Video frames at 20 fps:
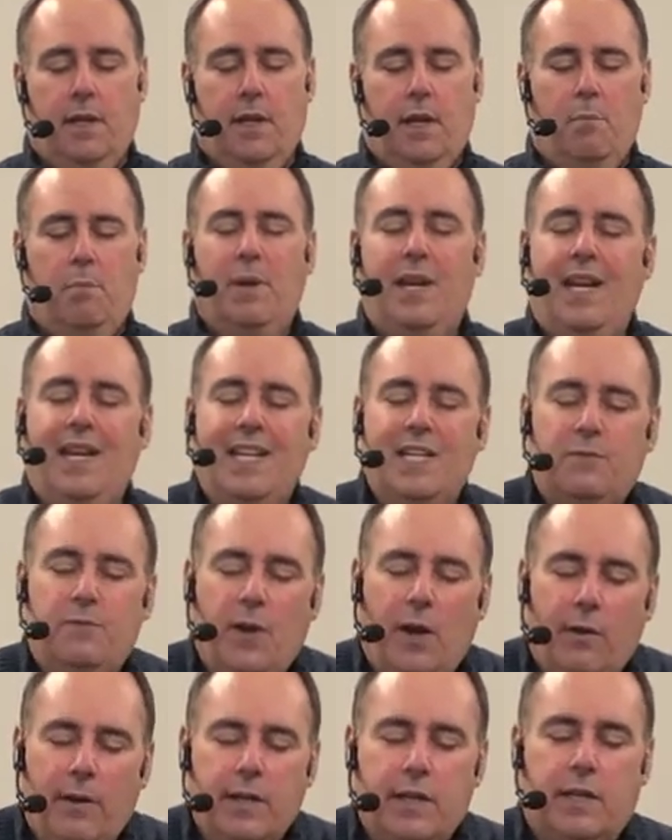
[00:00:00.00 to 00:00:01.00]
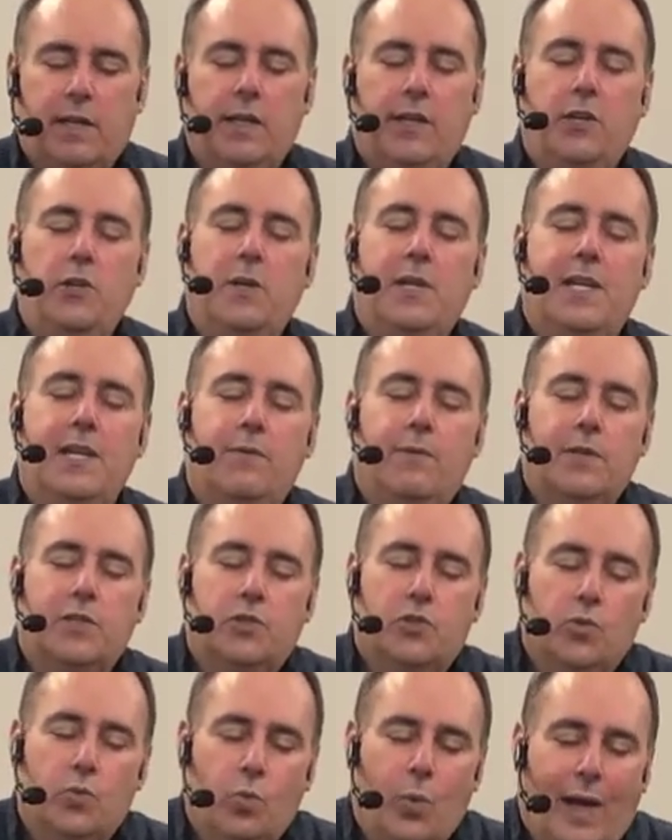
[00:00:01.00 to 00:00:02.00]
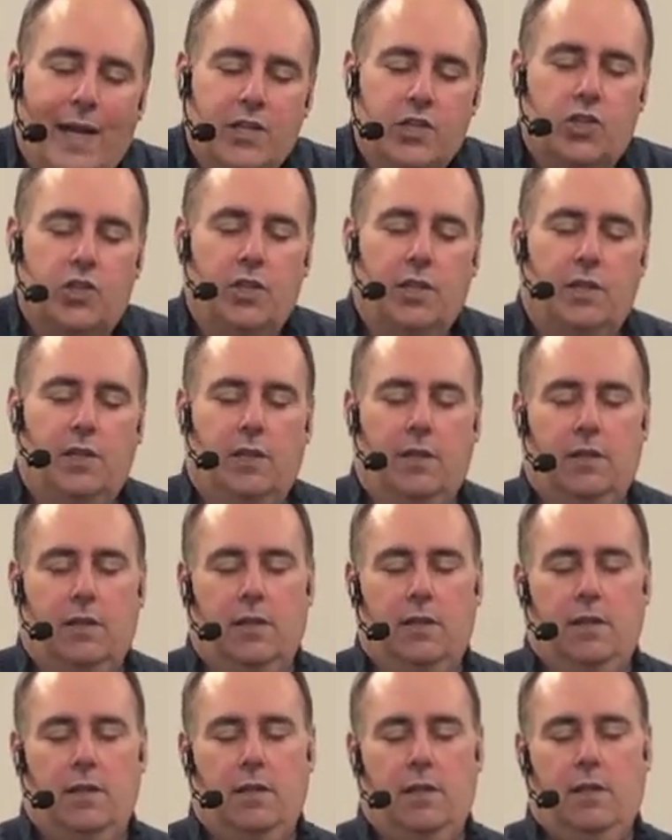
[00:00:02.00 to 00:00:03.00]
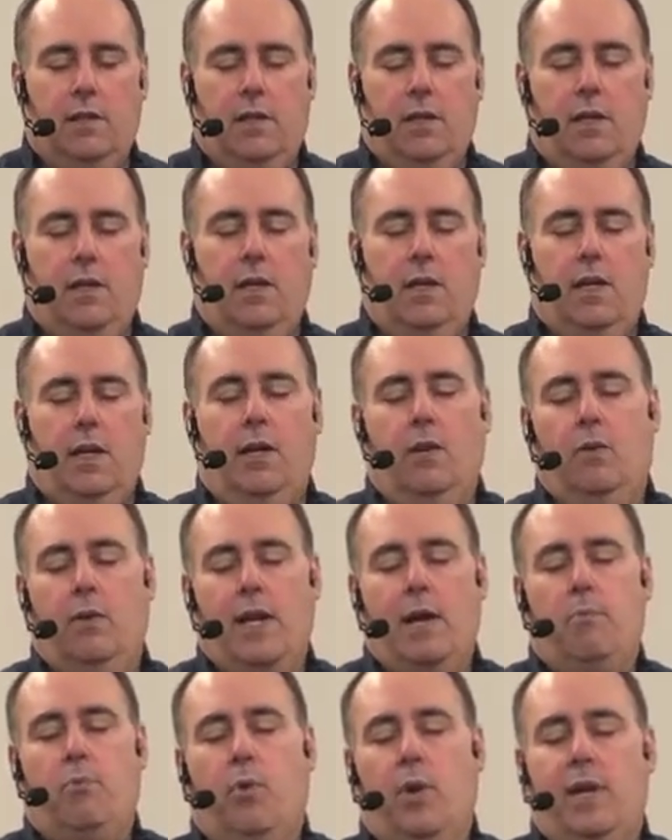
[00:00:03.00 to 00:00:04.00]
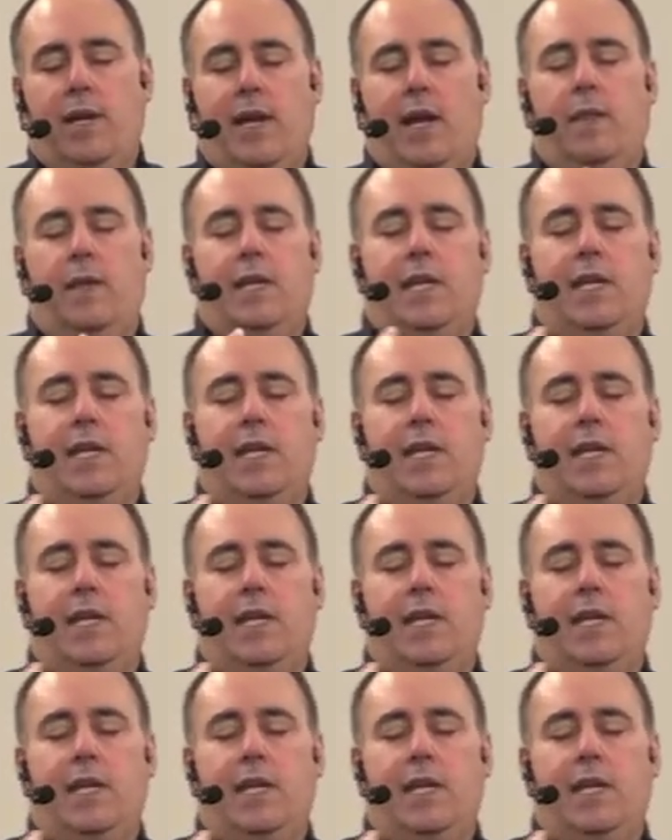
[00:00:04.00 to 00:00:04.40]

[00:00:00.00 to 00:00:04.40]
But it is very clear. You give us direction. And Lord, I pray now that